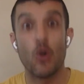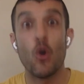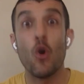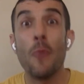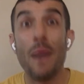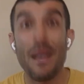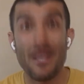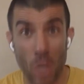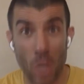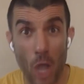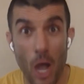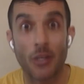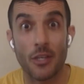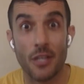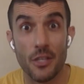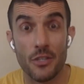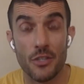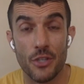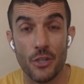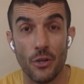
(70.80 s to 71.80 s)
And who am I
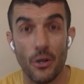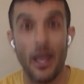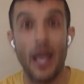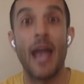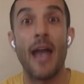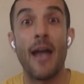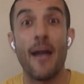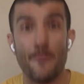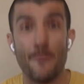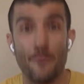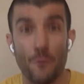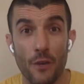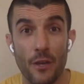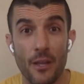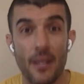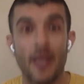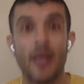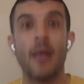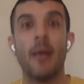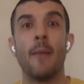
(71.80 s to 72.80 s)
talking to?
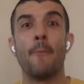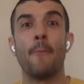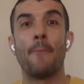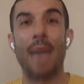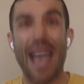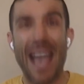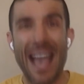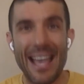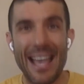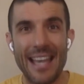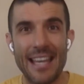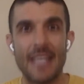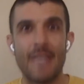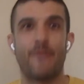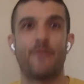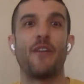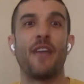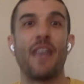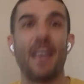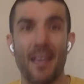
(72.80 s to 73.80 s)
Every
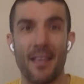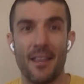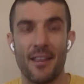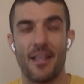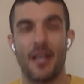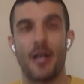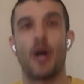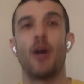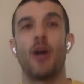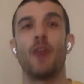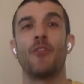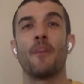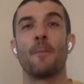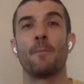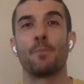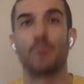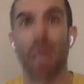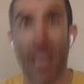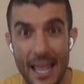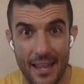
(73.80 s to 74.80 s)
Paddy fan on
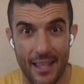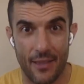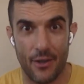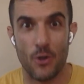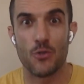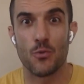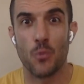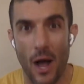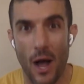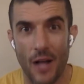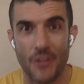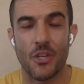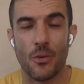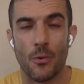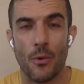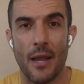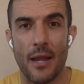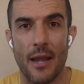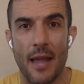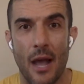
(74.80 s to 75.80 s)
the planet who's
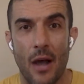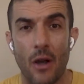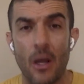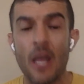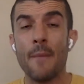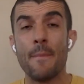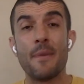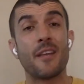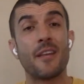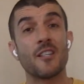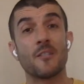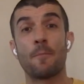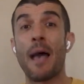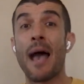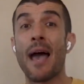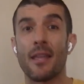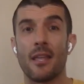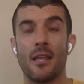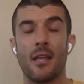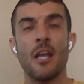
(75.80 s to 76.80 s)
watching right now. Because
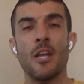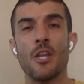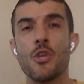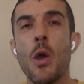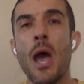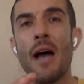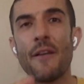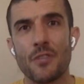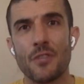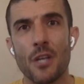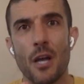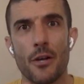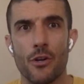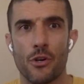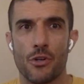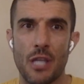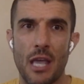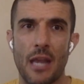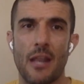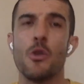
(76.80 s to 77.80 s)
Paddy, you have to
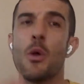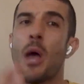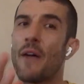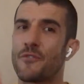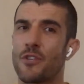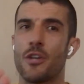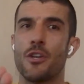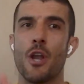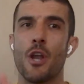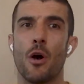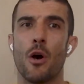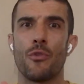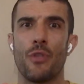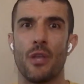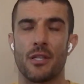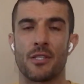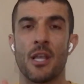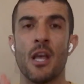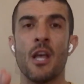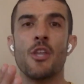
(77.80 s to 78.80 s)
understand and you have to know
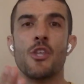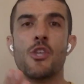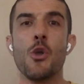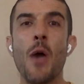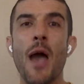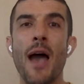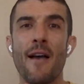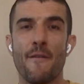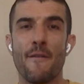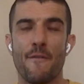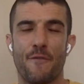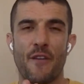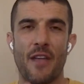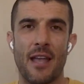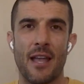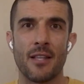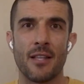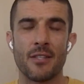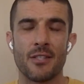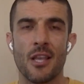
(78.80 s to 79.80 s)
this. You have
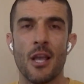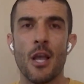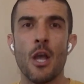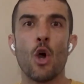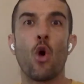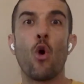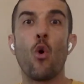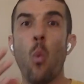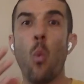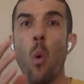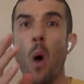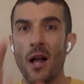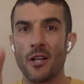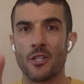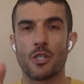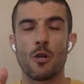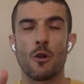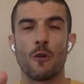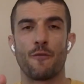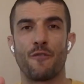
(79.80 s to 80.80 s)
fans who
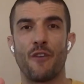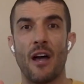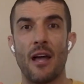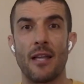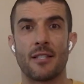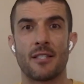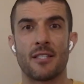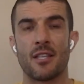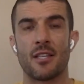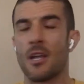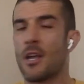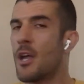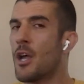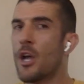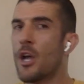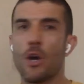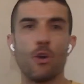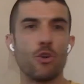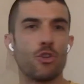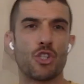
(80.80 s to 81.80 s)
watch your fights,
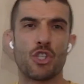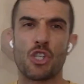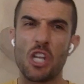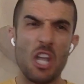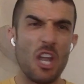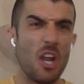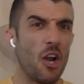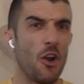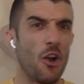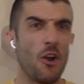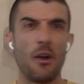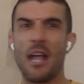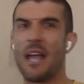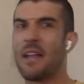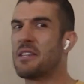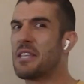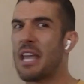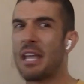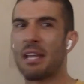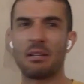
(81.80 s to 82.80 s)
who cheer
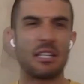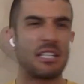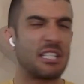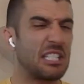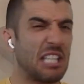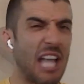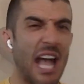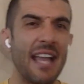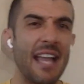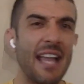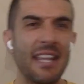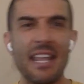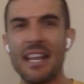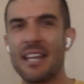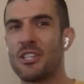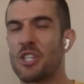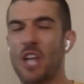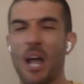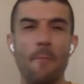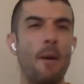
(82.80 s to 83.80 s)
and get
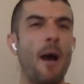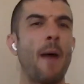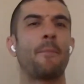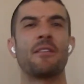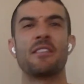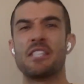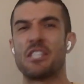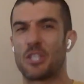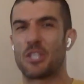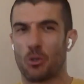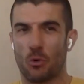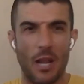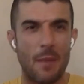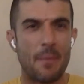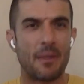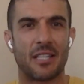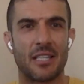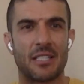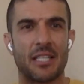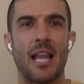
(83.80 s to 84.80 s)
excited and jump up and
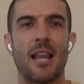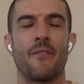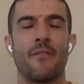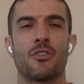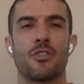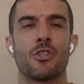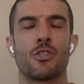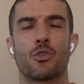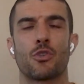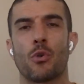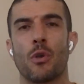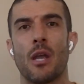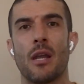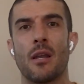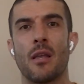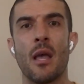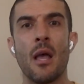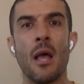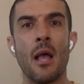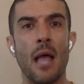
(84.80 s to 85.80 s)
scream at the television
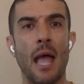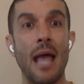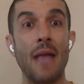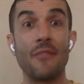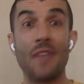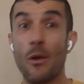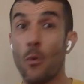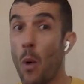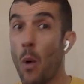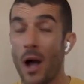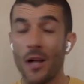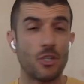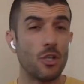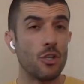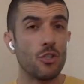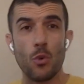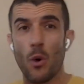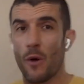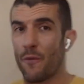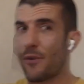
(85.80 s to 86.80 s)
screen, and they
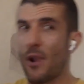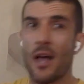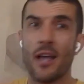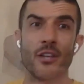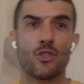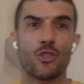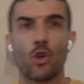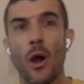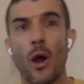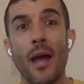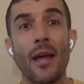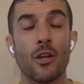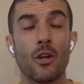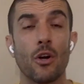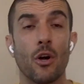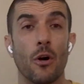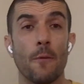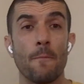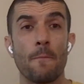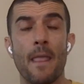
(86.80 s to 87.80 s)
watch you do a flying
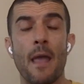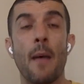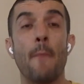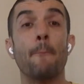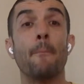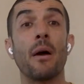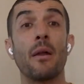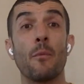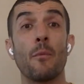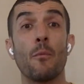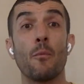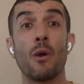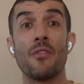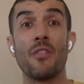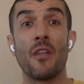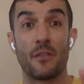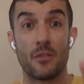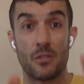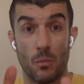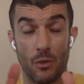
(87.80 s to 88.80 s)
triangle. But
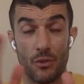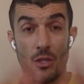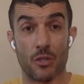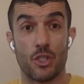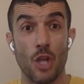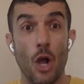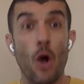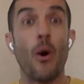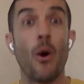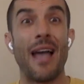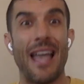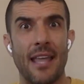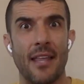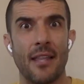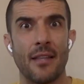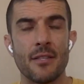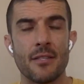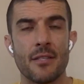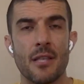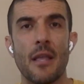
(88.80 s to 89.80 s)
when the show
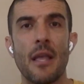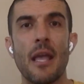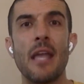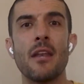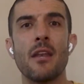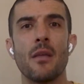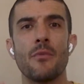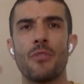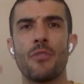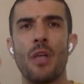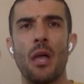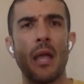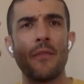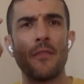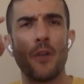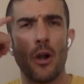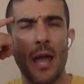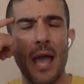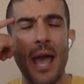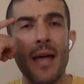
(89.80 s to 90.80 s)
ends, in
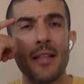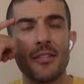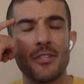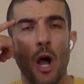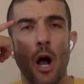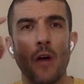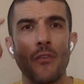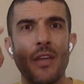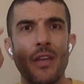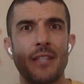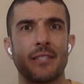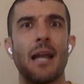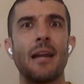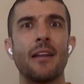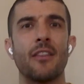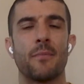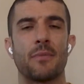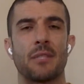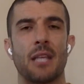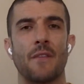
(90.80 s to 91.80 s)
their heads, all they
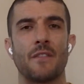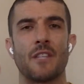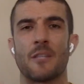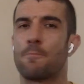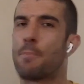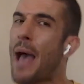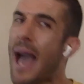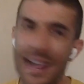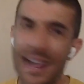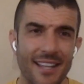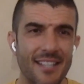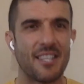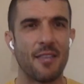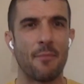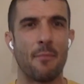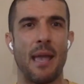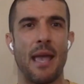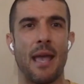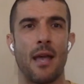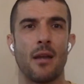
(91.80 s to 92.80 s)
say to themselves is,
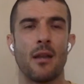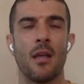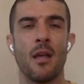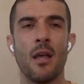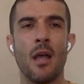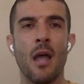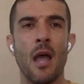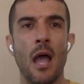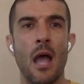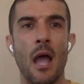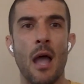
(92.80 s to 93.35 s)
Paddy's the man,